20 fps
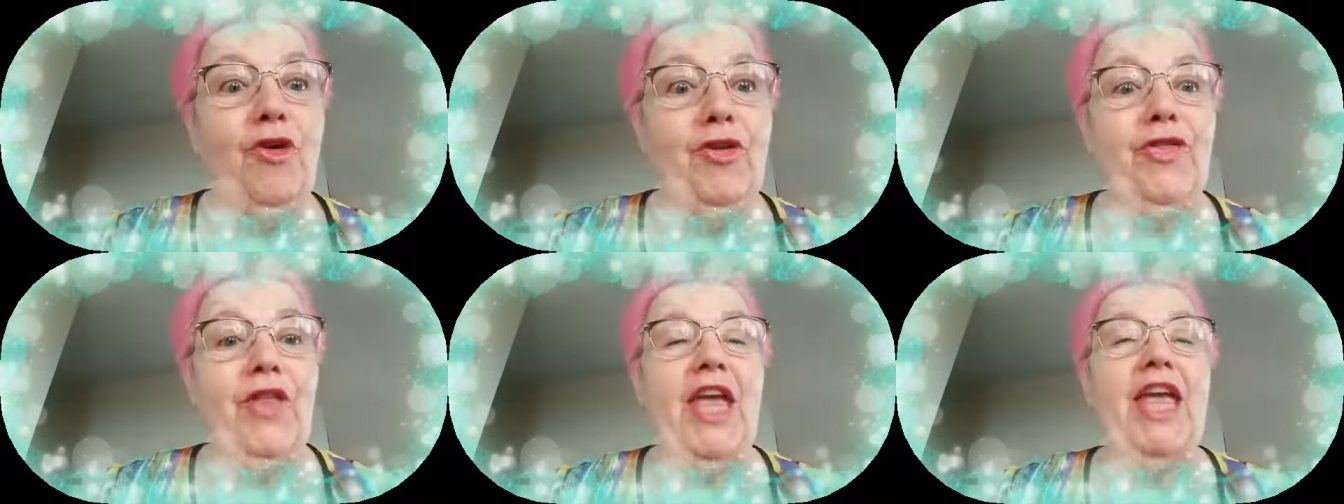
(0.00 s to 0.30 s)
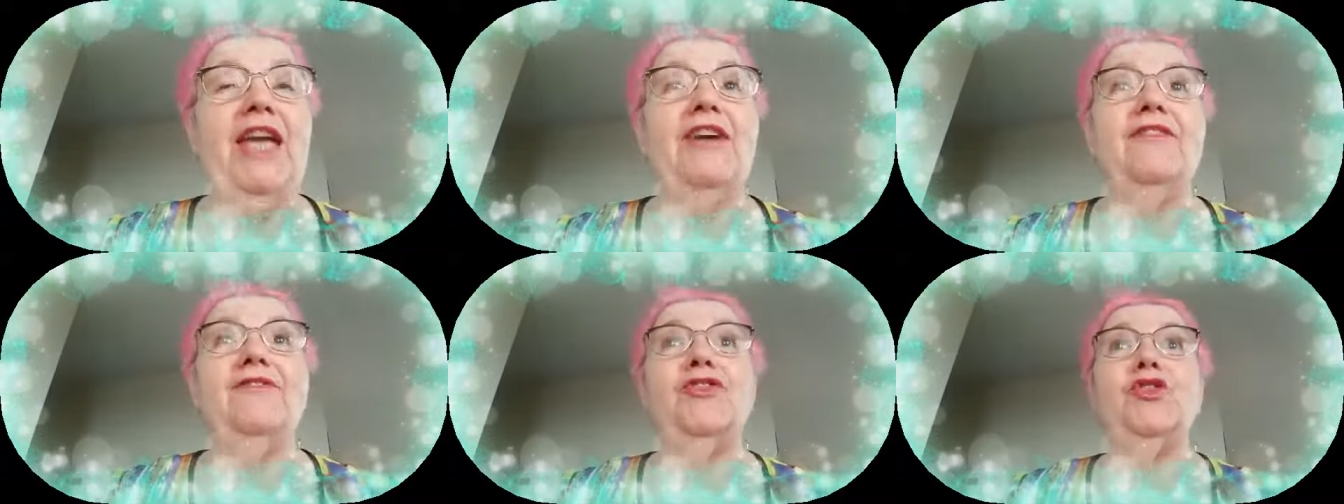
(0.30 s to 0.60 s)

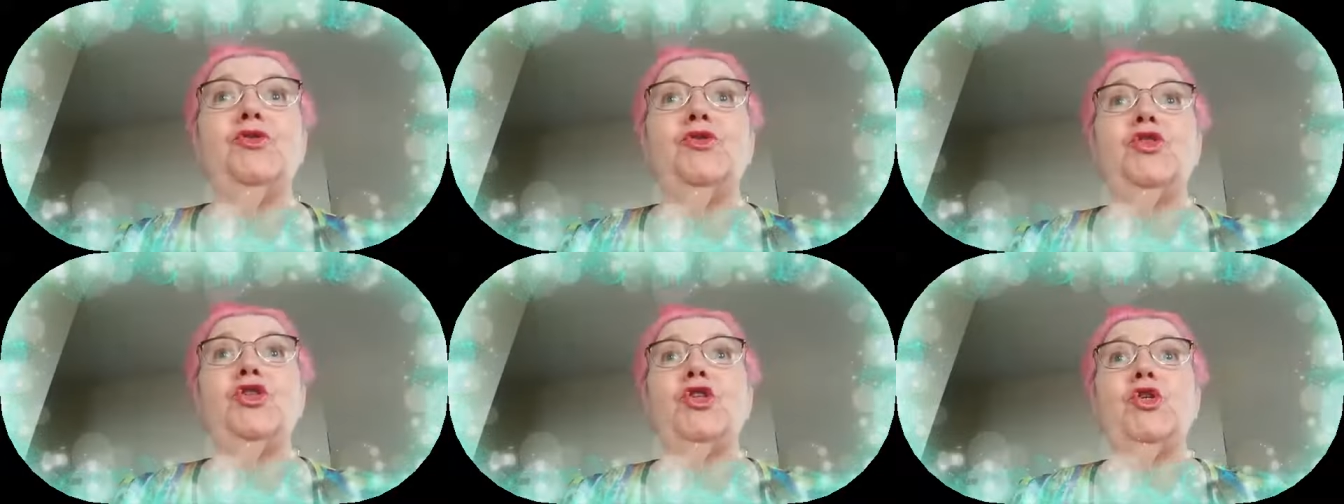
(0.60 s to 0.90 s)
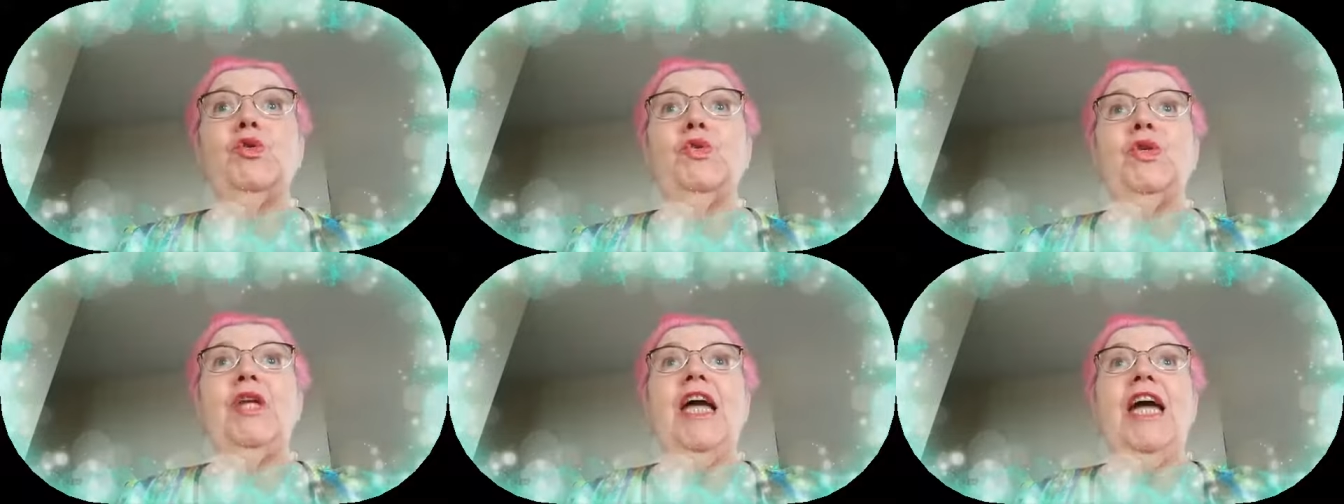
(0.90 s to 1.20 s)
day of
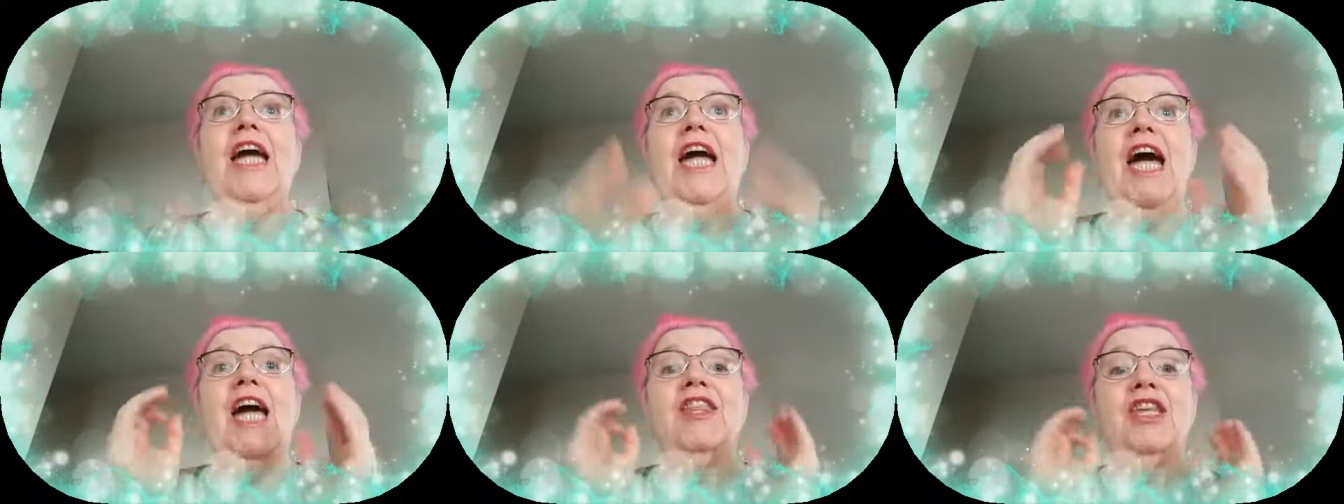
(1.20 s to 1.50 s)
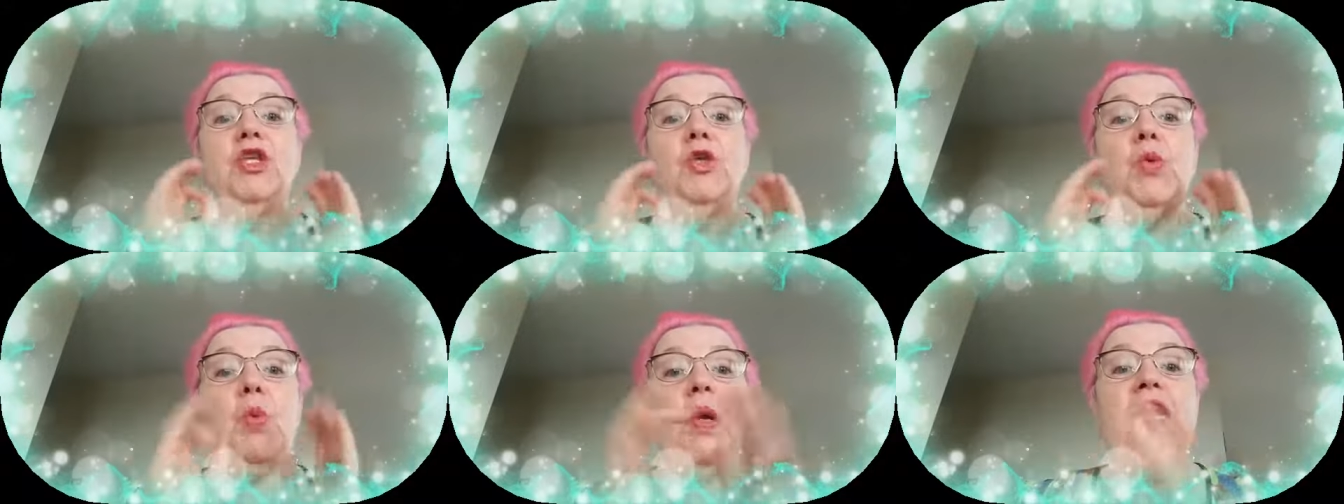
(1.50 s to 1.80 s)
June, the
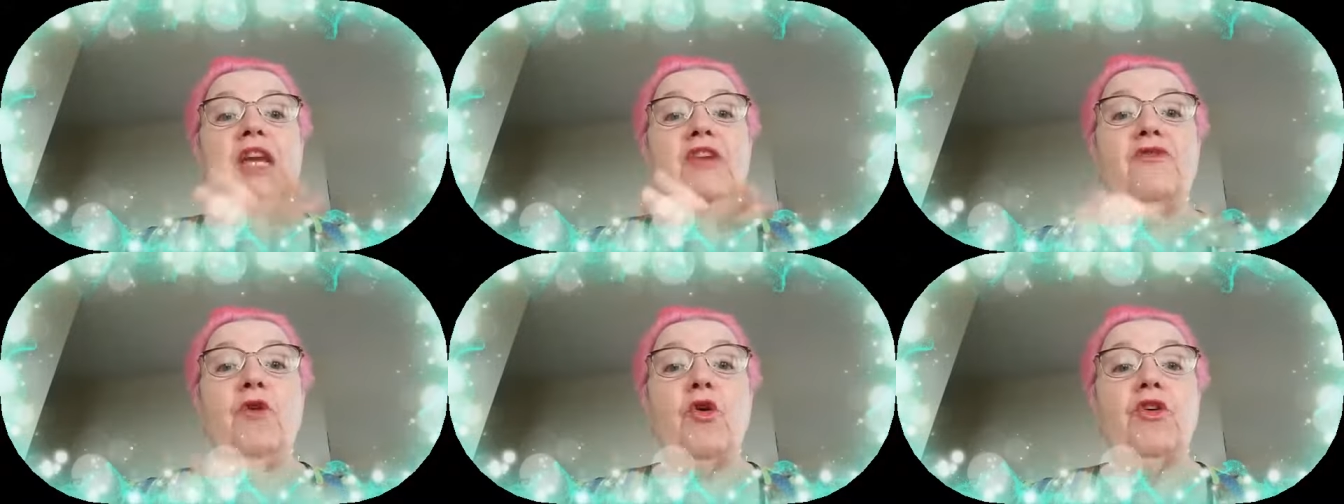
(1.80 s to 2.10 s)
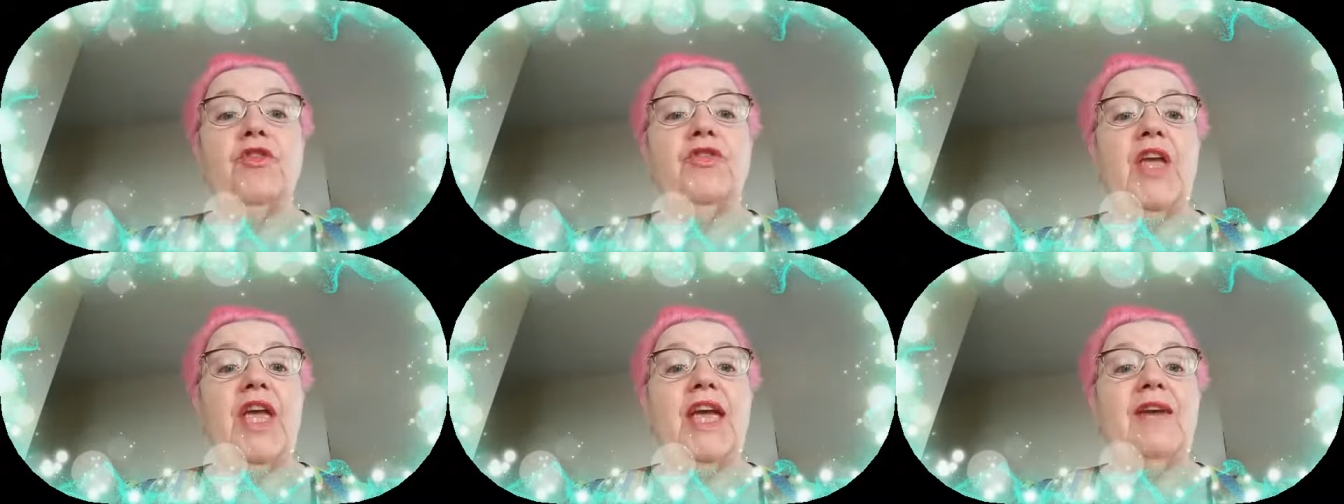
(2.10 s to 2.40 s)

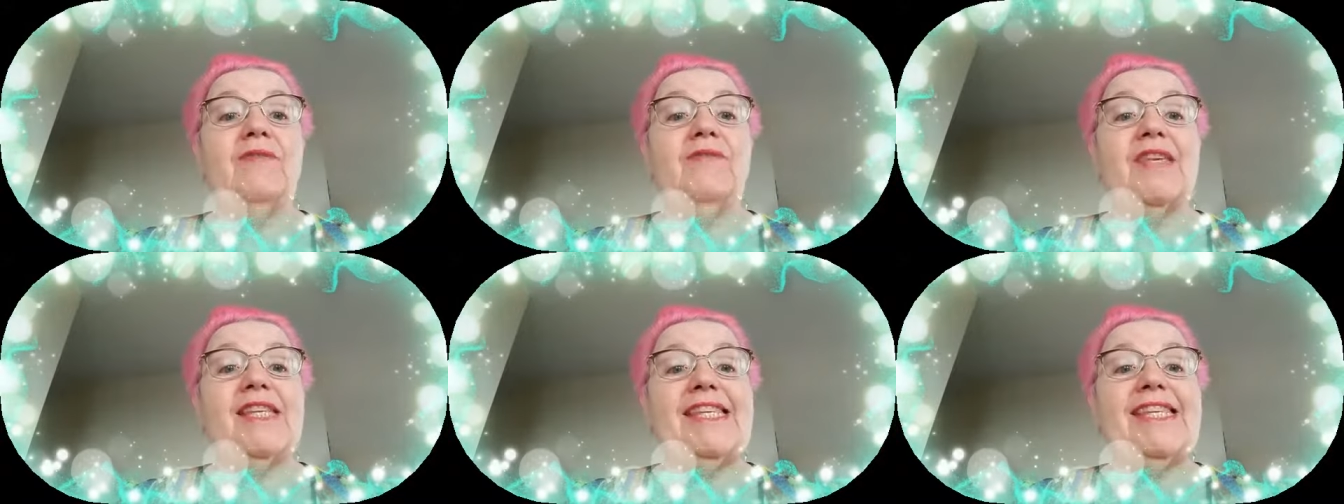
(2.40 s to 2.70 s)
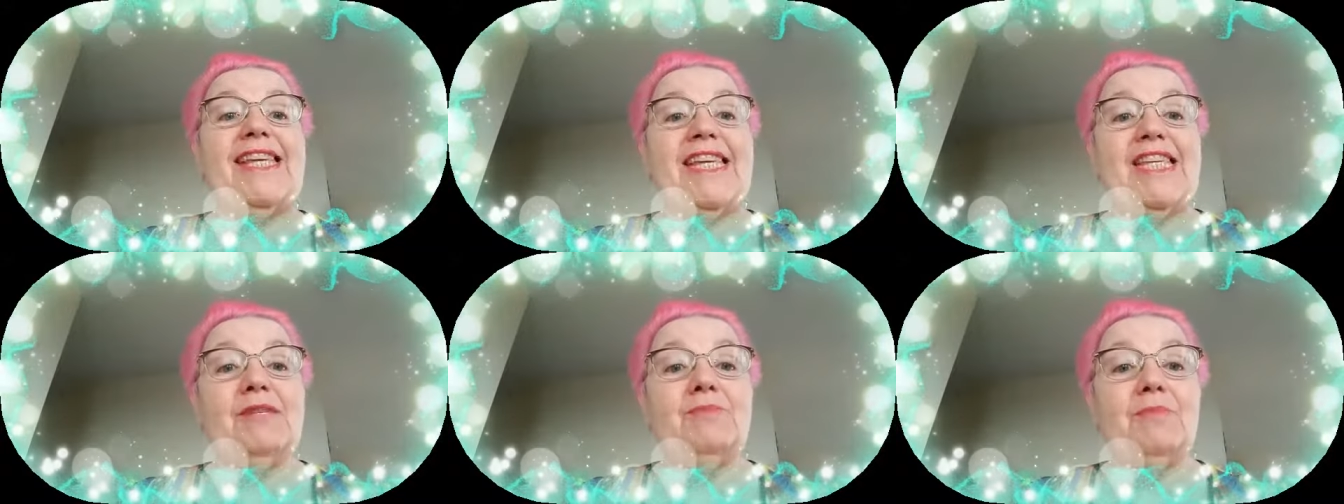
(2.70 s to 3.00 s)
24th day of the
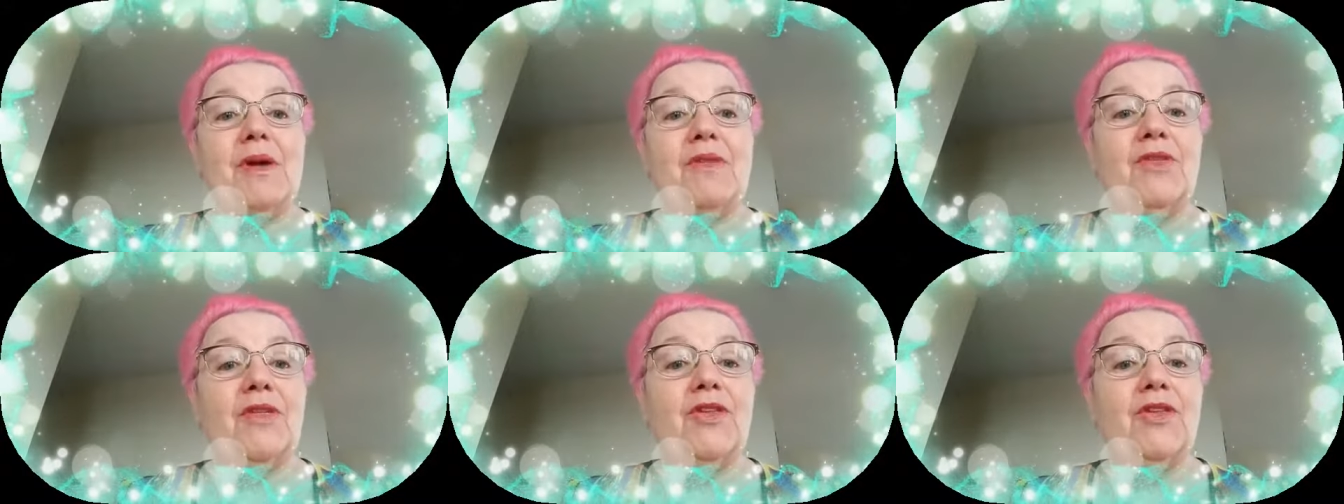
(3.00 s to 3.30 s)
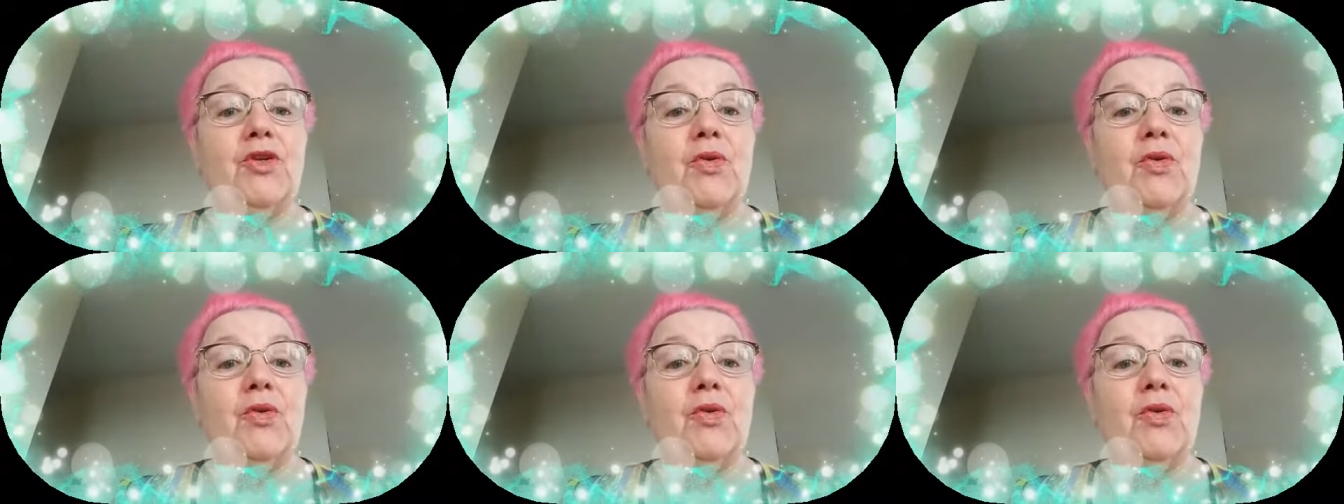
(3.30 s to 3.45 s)
6th month of the new